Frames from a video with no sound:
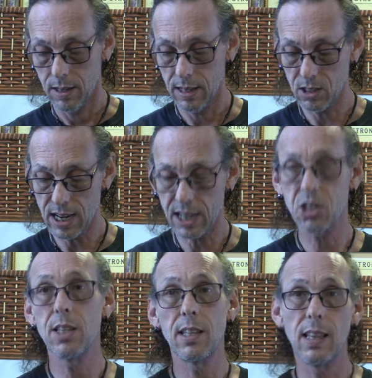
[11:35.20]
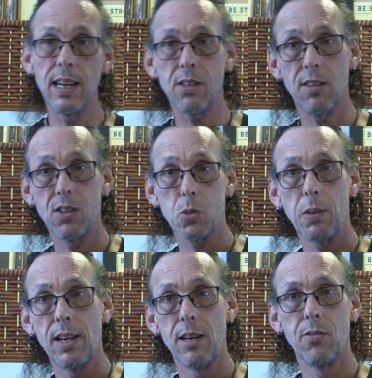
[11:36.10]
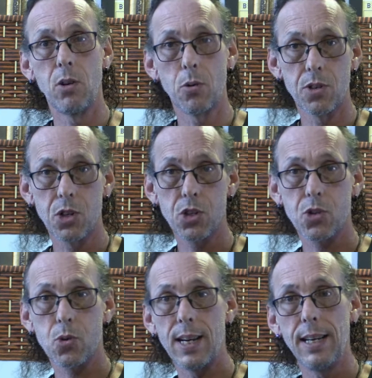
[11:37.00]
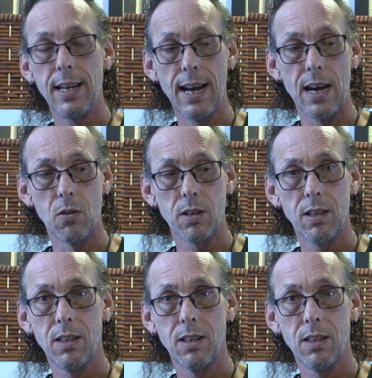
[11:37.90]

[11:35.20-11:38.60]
is actually the length of this blade if you were to straighten it out.